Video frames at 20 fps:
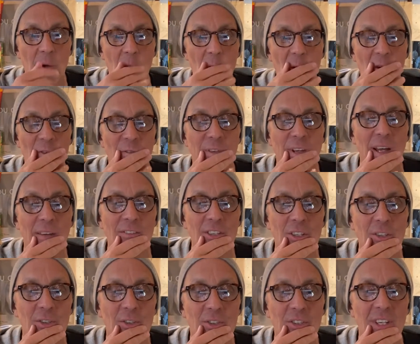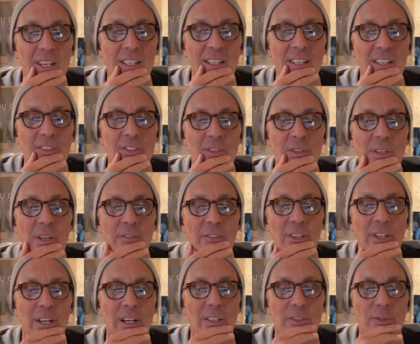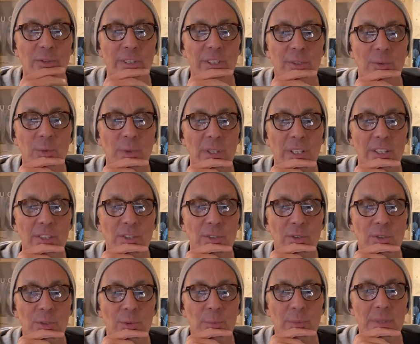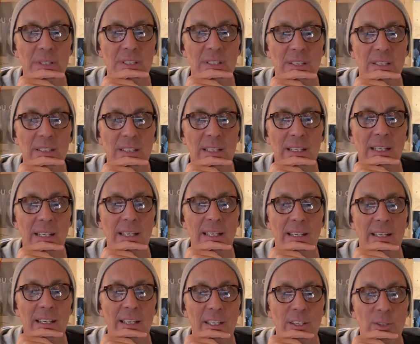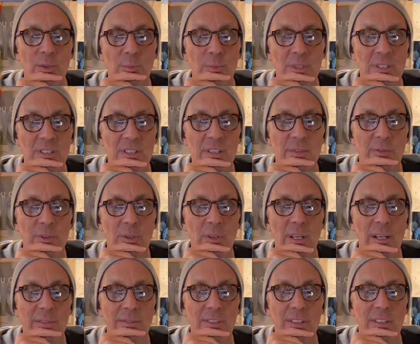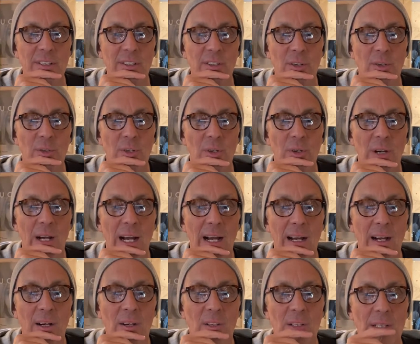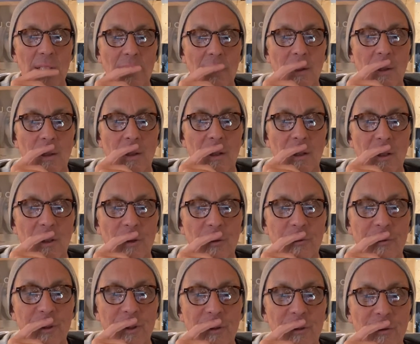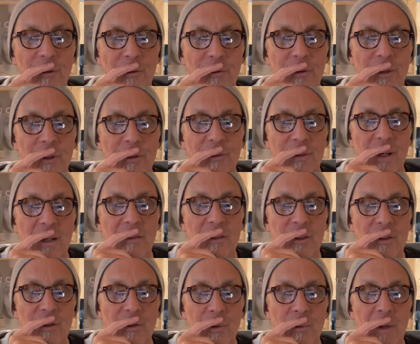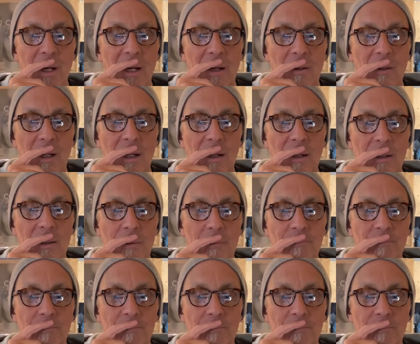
Flavia, you're saying, yes, you love your country. You really do. You miss it. You'd miss it if you left. You don't know how you'll feel 5 years from now.